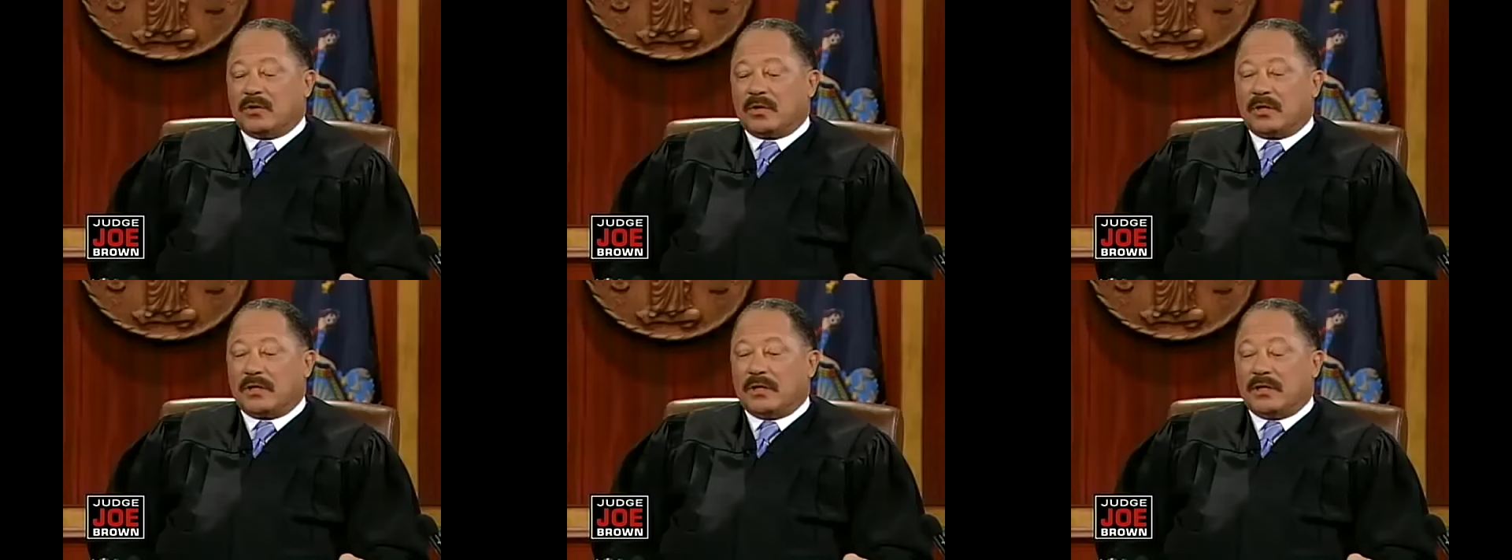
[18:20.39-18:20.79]

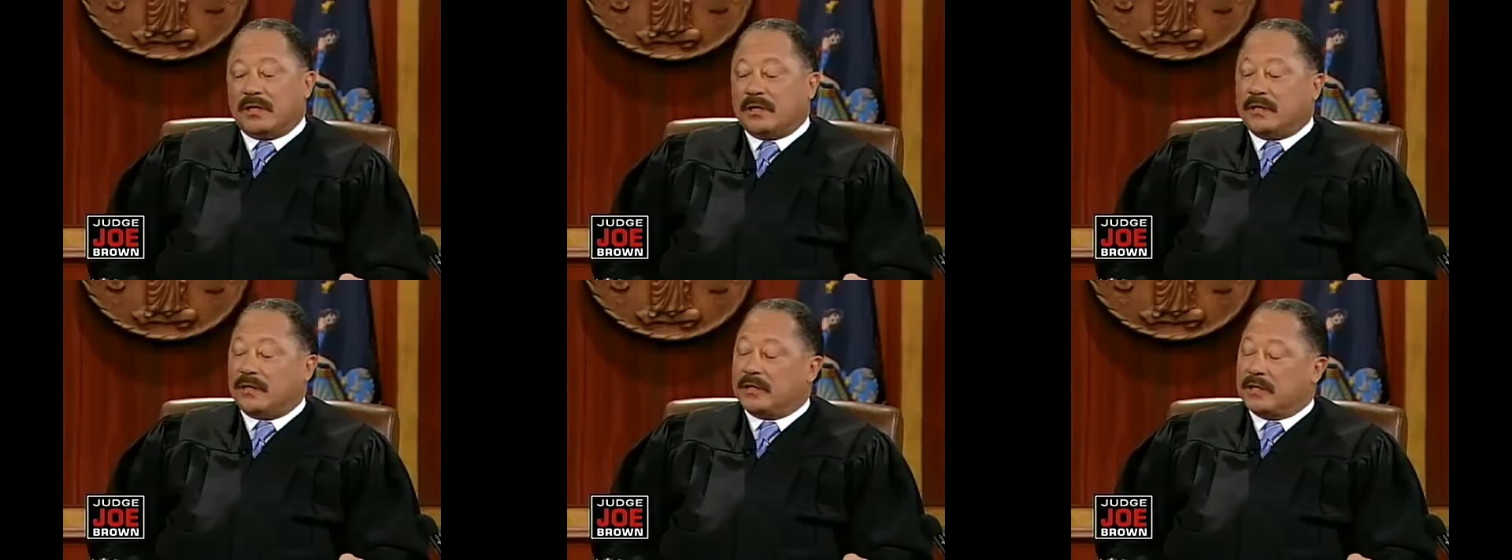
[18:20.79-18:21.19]
order in
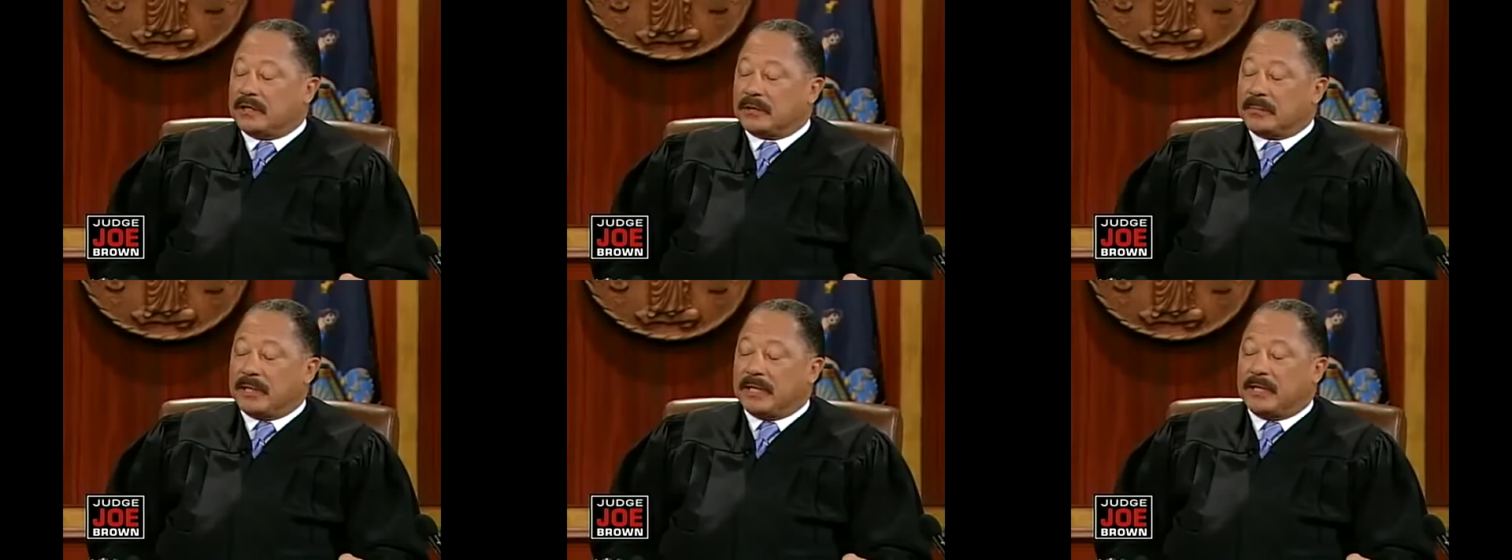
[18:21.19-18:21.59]
here. And,
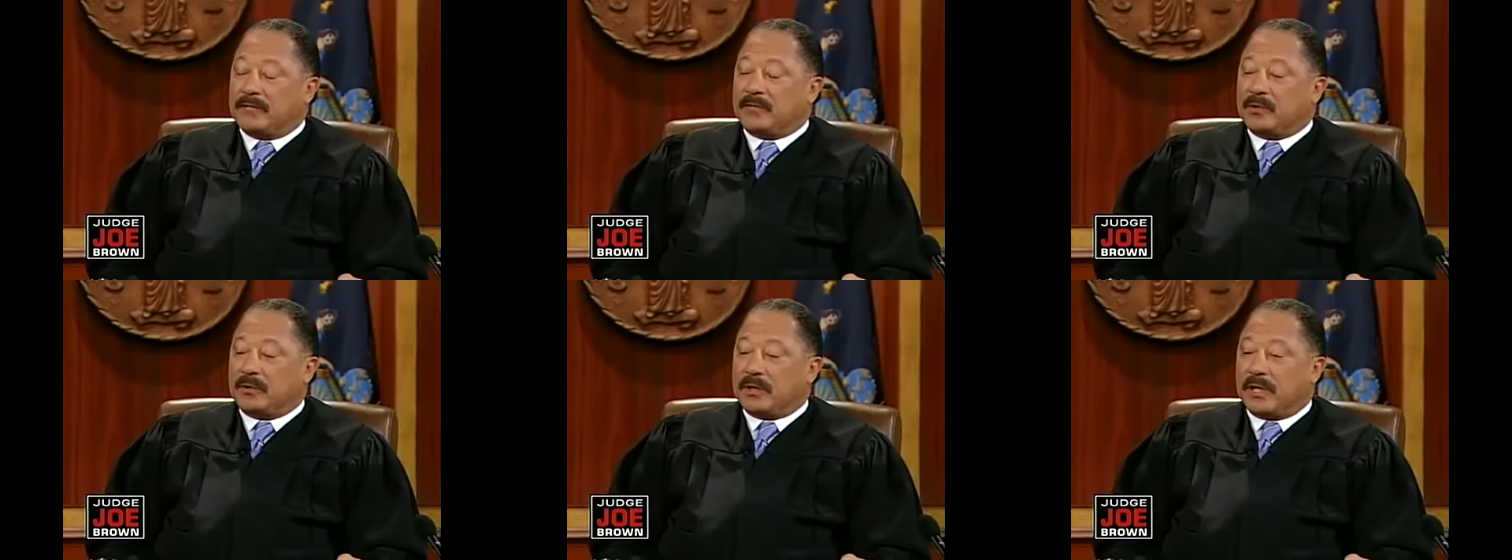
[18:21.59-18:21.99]
young man,
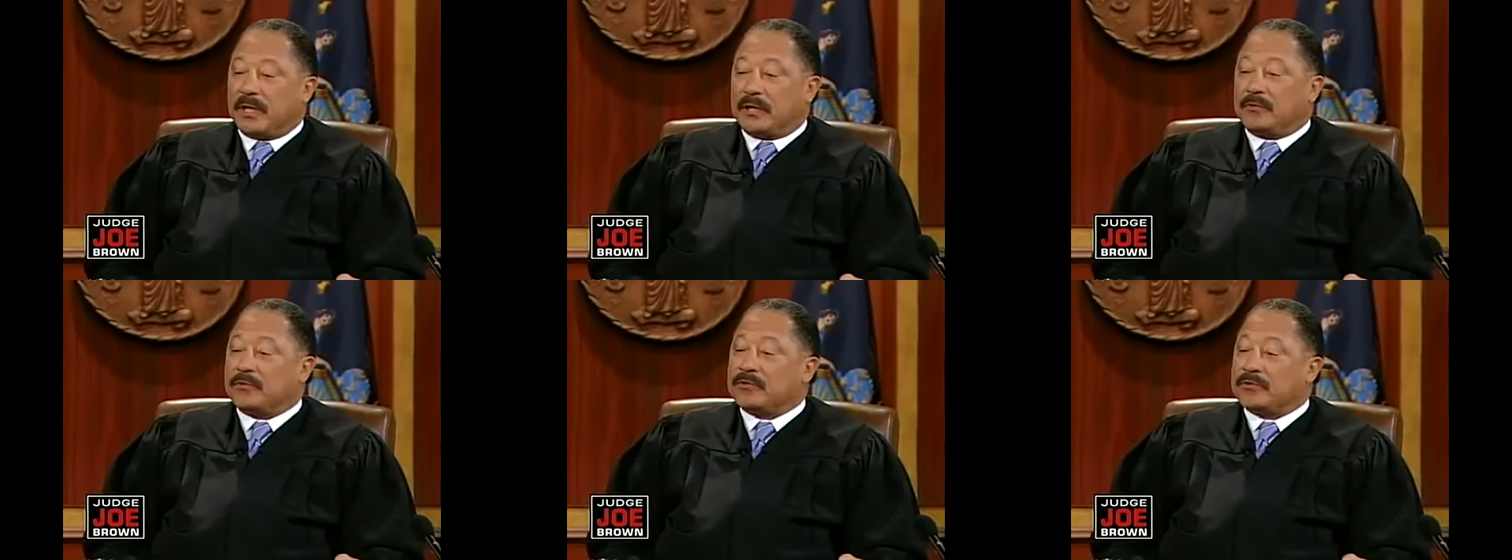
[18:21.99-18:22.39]
if you
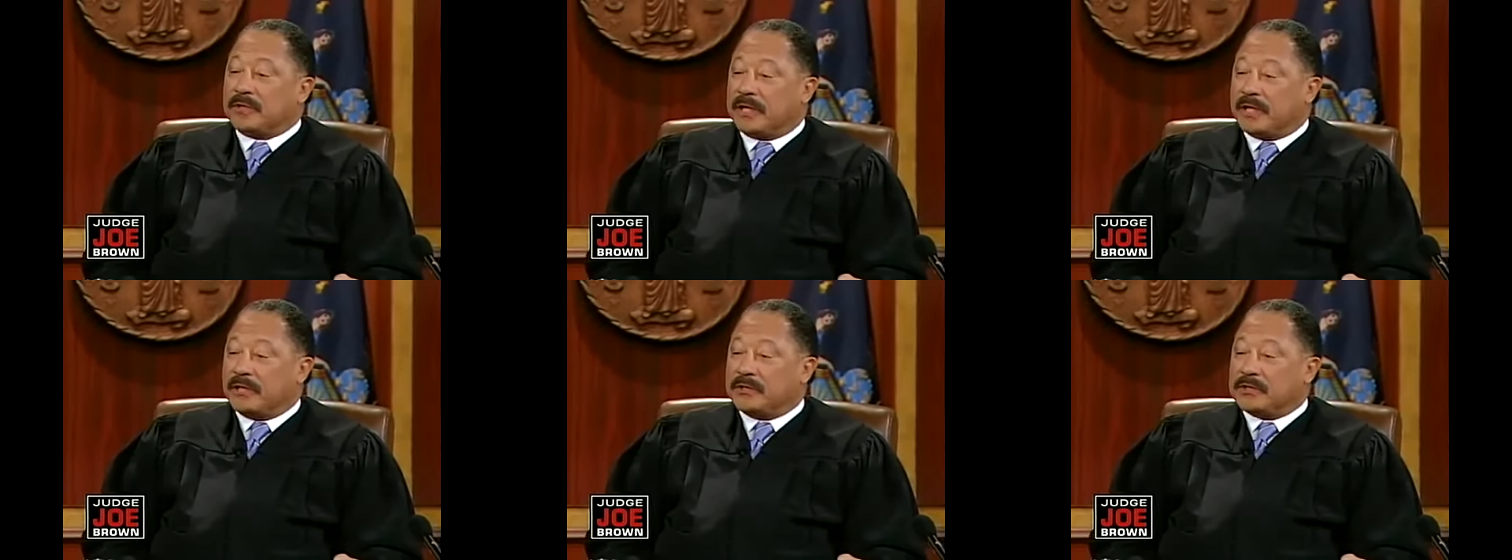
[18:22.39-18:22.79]
can't
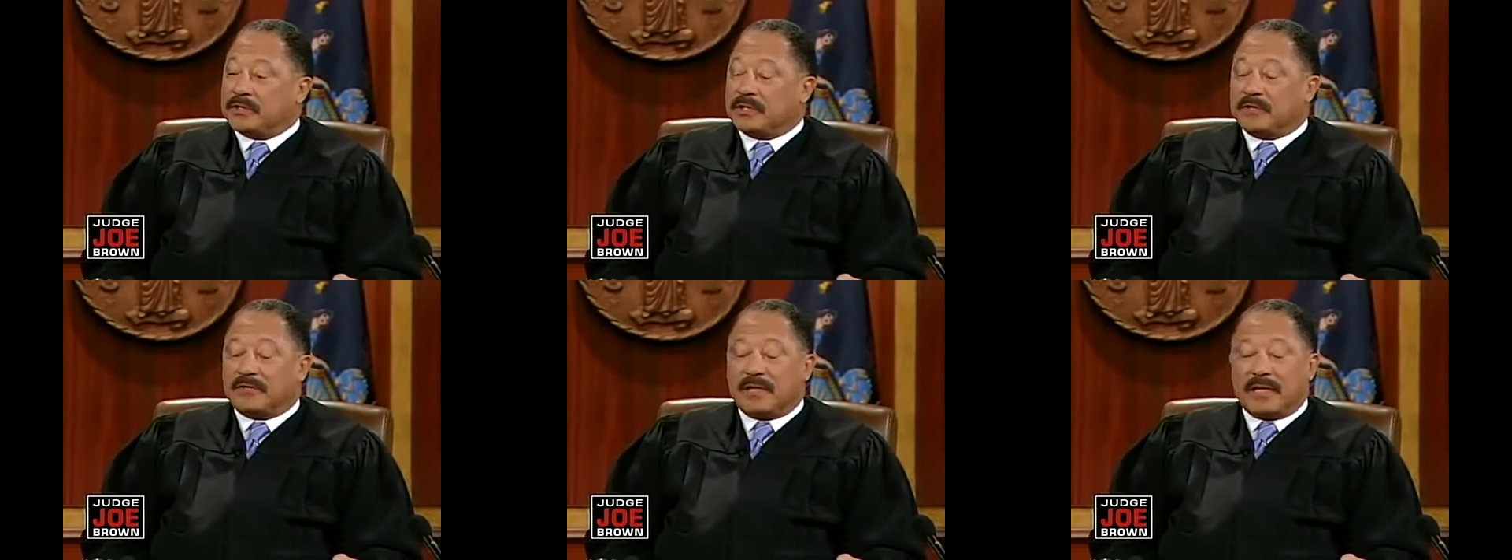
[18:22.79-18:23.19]
restrain
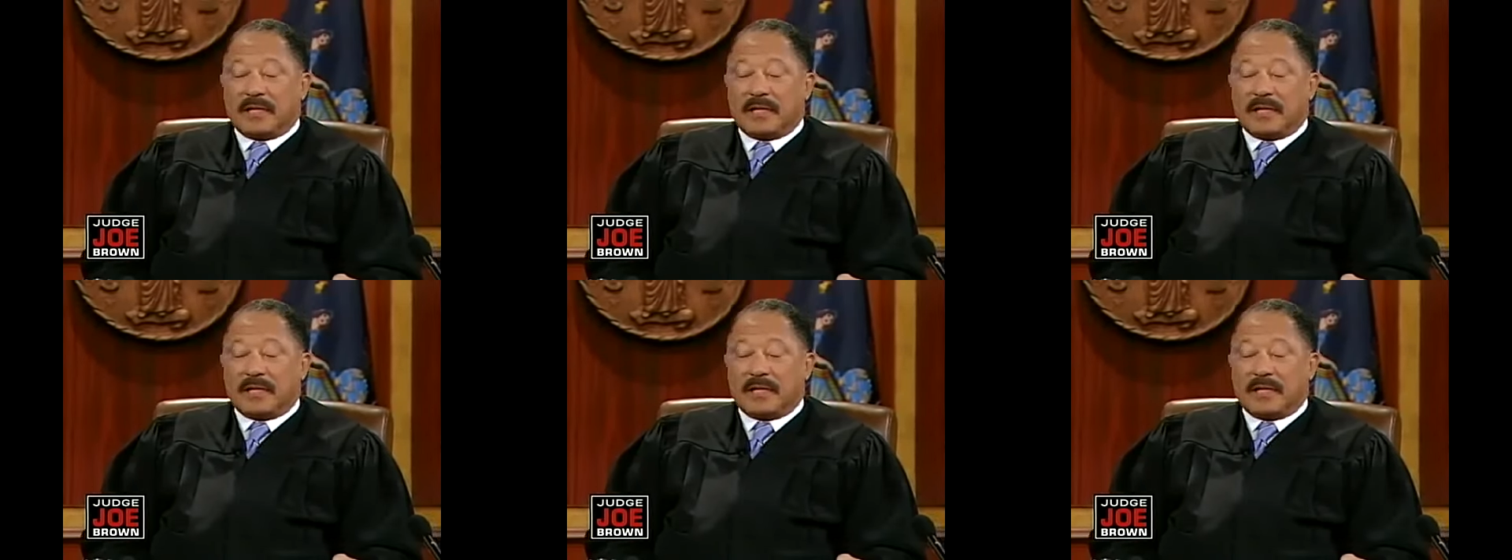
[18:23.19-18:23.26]
yourself,